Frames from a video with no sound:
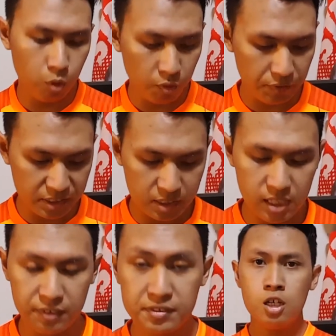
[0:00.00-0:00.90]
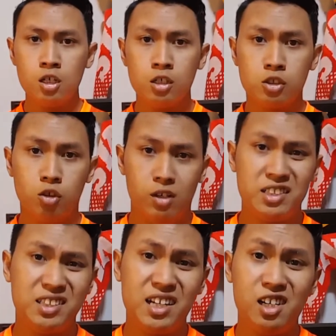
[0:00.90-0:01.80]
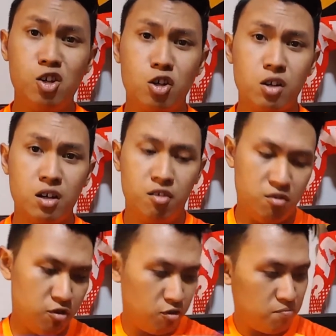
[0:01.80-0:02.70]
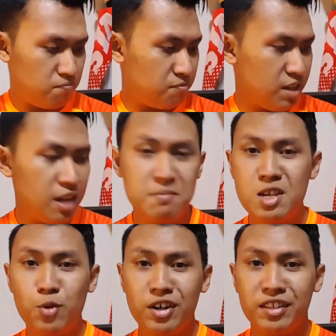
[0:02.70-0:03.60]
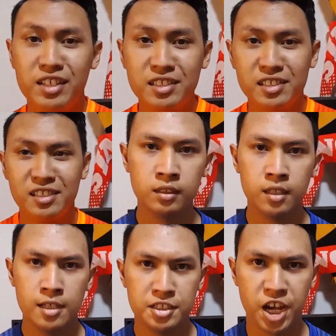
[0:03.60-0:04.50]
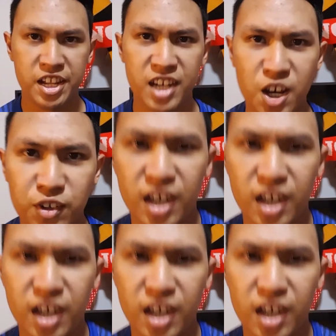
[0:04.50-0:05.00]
both of the sleeves. So let's take a look at me wearing this. Check it out,